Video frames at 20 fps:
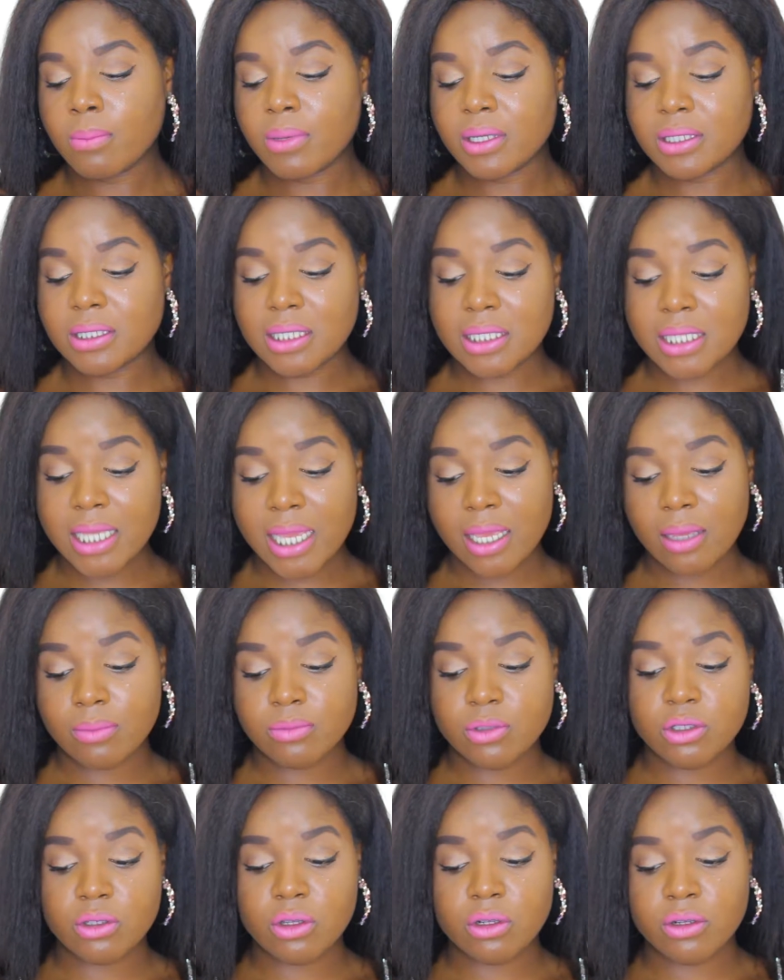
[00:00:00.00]
But today
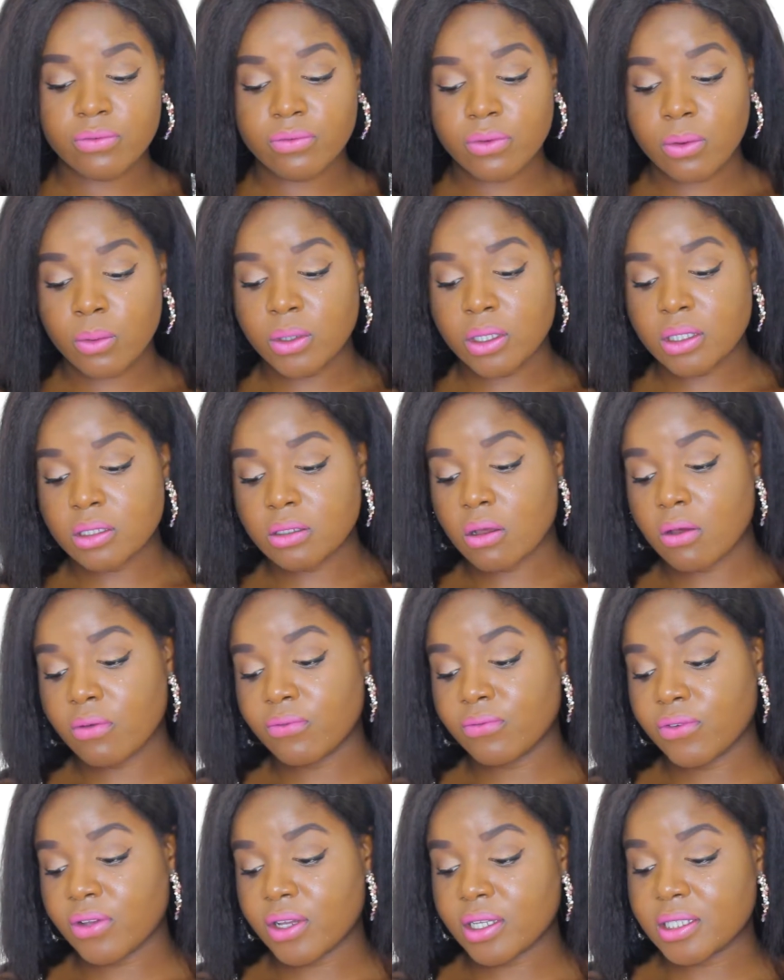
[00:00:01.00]
I'm just going to focus
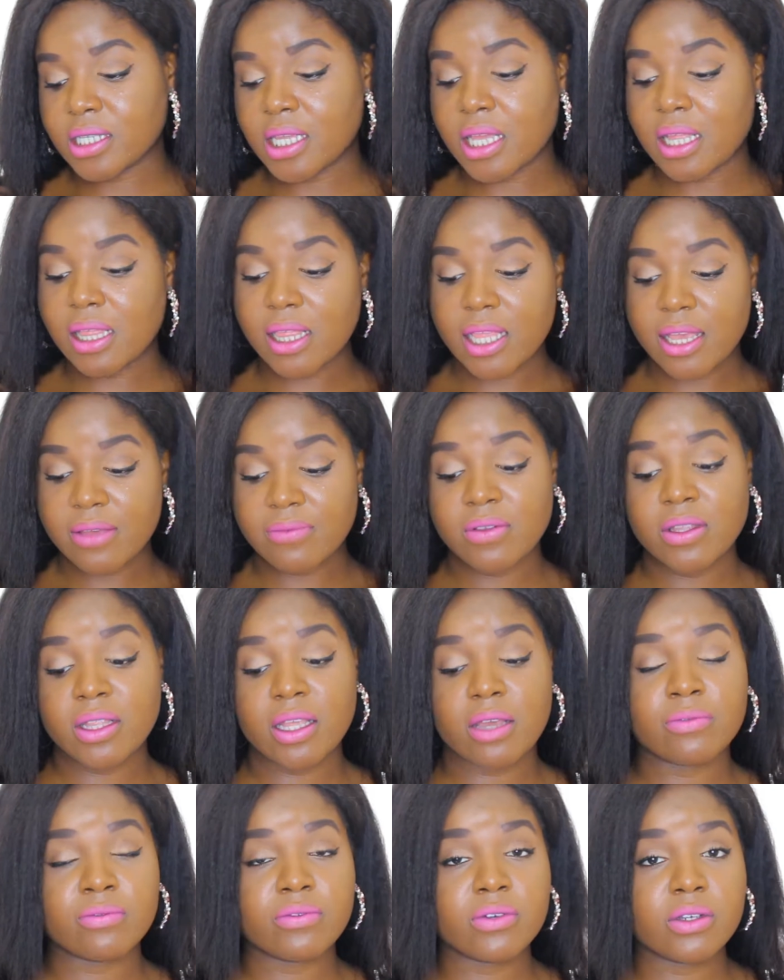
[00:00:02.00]
on verse
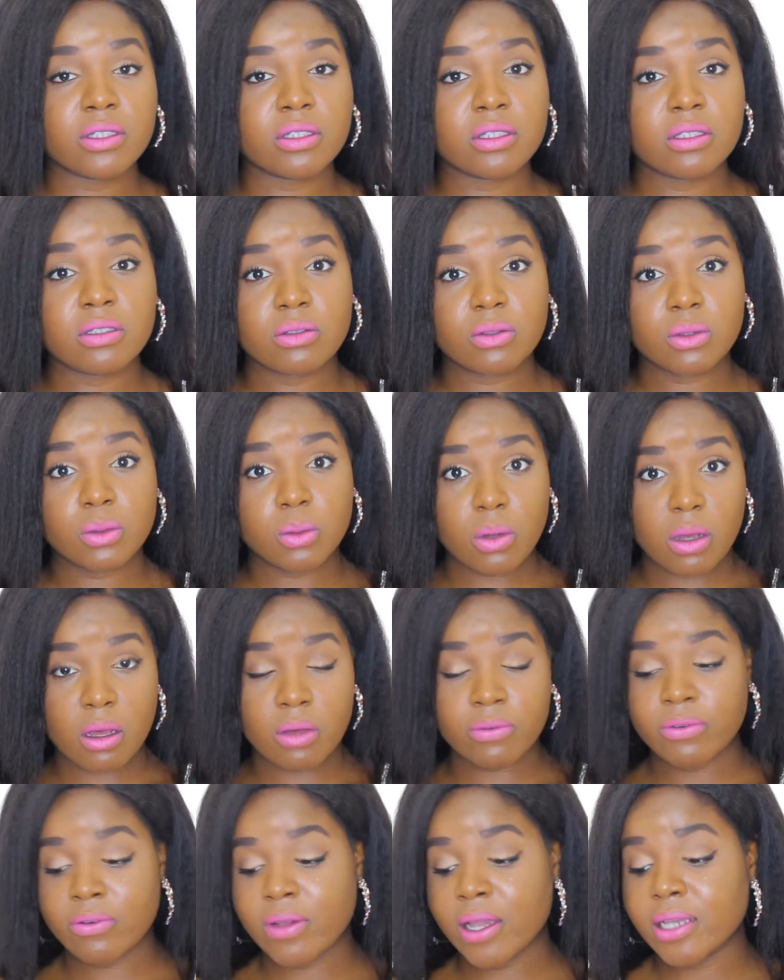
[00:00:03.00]
11 and verse
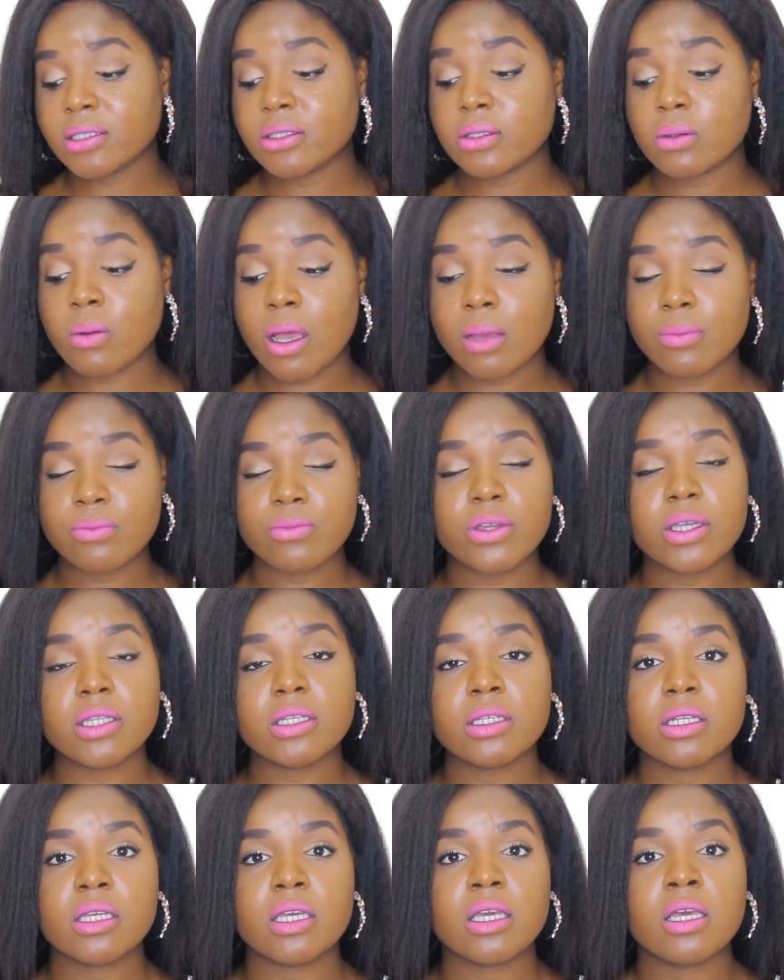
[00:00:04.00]
12. All right, so I'm
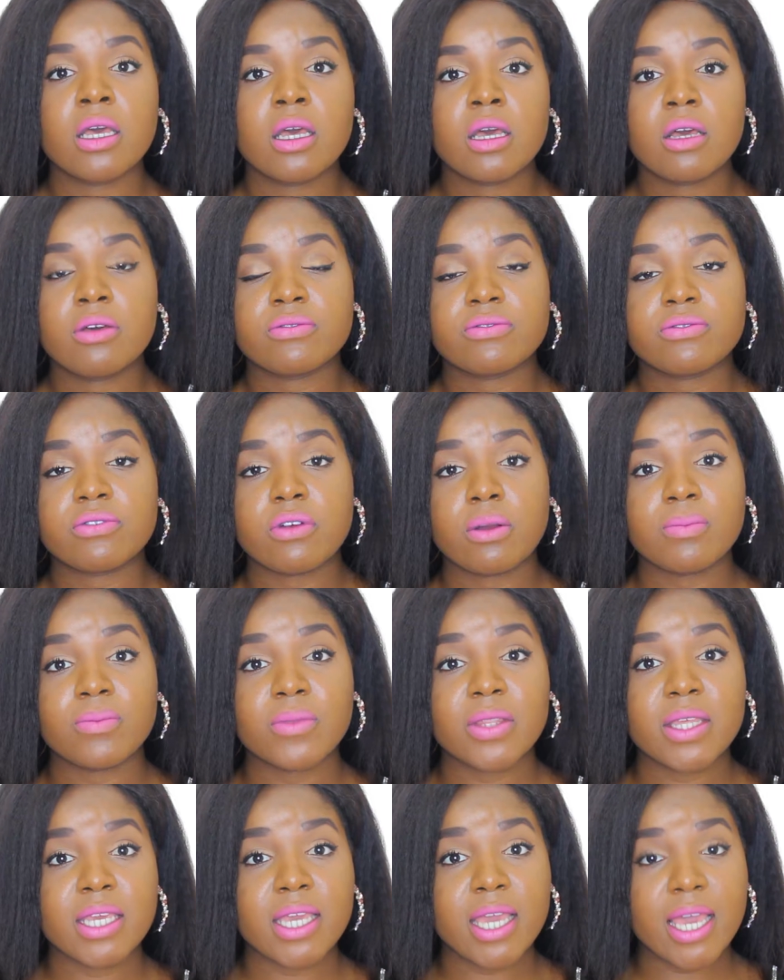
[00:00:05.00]
reading it
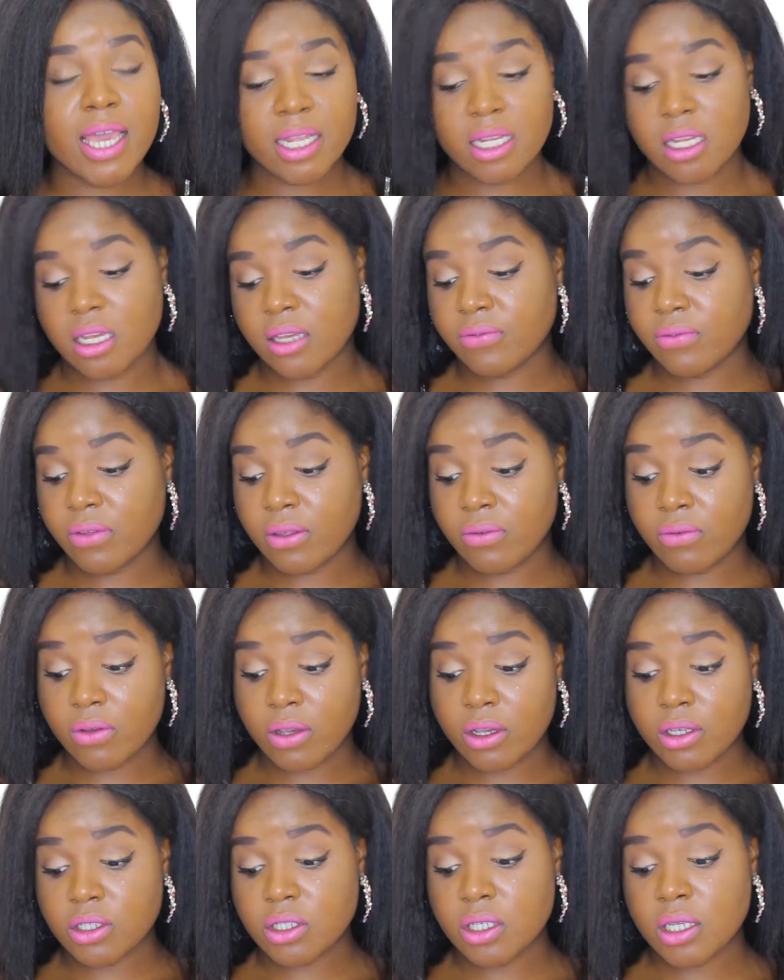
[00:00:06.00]
from the NIV
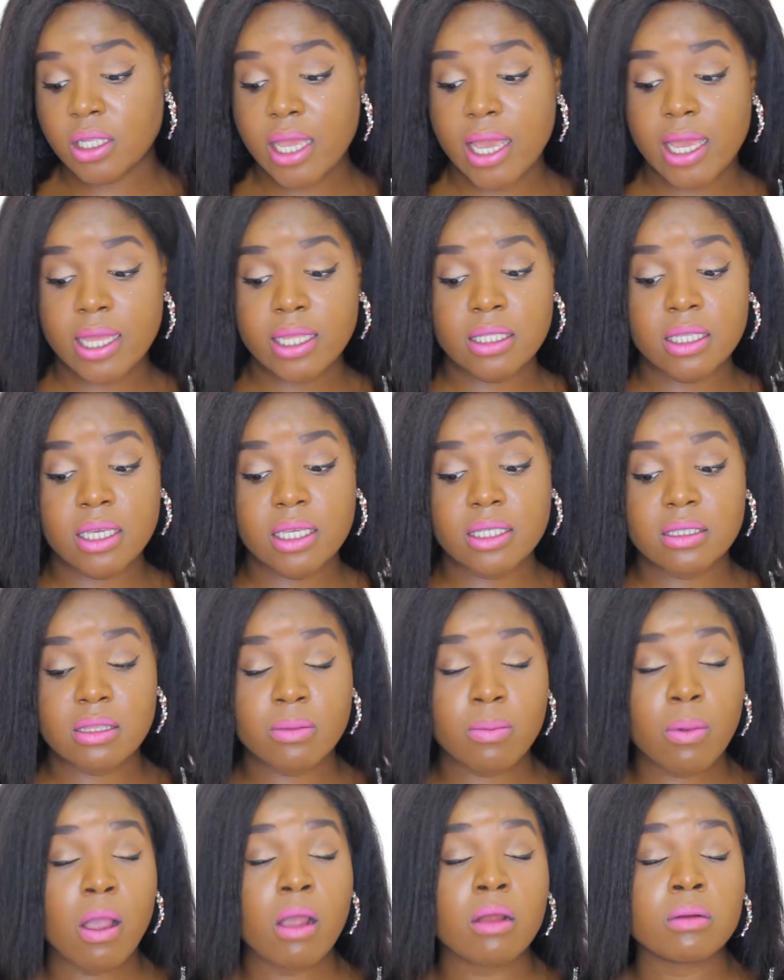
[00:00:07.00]
version, and it's
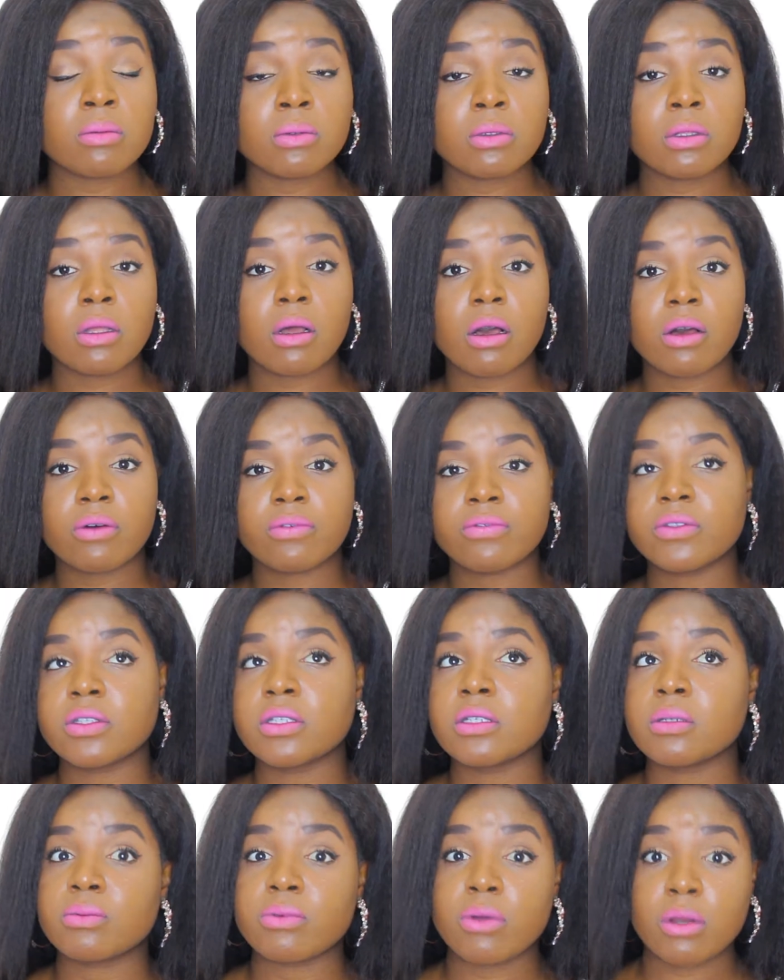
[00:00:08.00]
the parable of
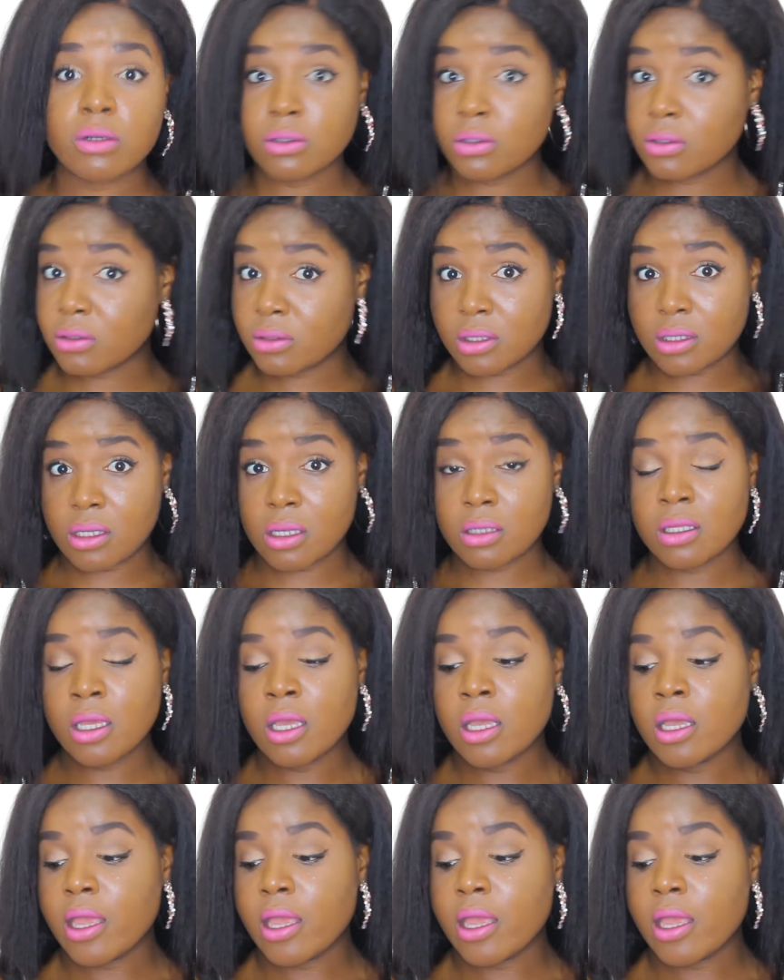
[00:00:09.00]
the prodigal son.